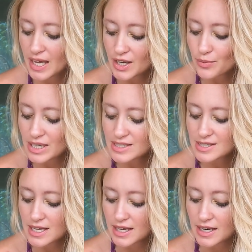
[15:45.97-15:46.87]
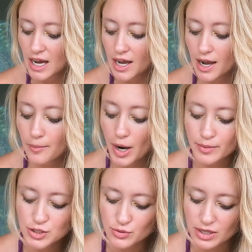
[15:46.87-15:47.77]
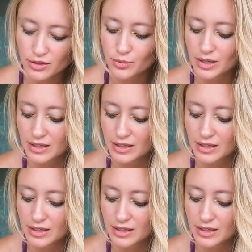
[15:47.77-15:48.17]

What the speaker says: Anyways, and I'll probably do another